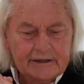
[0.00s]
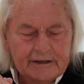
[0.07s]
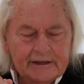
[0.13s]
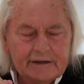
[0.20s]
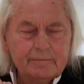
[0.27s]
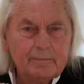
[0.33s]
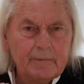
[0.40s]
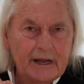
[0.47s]

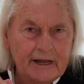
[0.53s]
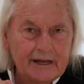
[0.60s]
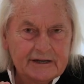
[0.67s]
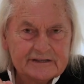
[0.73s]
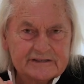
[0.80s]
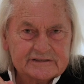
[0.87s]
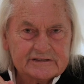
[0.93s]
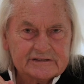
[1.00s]
it
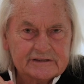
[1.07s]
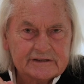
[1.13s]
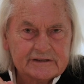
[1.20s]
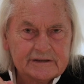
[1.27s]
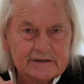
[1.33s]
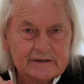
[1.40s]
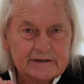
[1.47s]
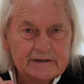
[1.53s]
makes
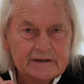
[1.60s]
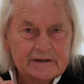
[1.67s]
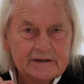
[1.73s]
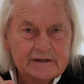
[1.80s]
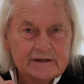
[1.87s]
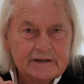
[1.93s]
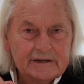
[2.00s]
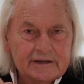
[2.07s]

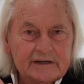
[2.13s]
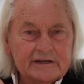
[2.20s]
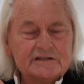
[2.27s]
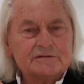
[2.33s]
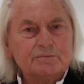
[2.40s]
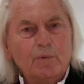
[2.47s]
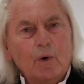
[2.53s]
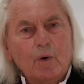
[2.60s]

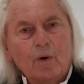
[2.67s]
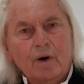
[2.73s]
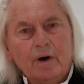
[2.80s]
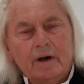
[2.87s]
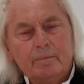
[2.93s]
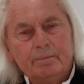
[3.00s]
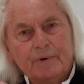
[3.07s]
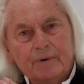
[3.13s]
is more
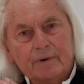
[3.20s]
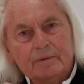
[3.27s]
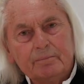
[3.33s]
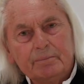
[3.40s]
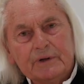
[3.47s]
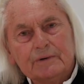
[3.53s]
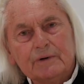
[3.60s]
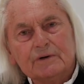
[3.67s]

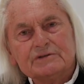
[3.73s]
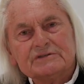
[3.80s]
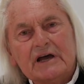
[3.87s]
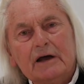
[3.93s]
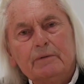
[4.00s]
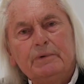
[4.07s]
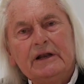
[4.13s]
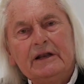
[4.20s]
important, because
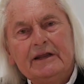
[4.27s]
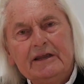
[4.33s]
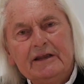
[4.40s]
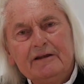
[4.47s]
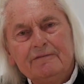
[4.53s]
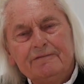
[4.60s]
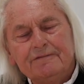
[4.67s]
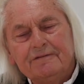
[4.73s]
I
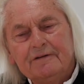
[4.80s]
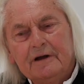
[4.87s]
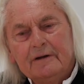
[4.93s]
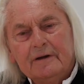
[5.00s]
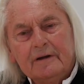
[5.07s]
believe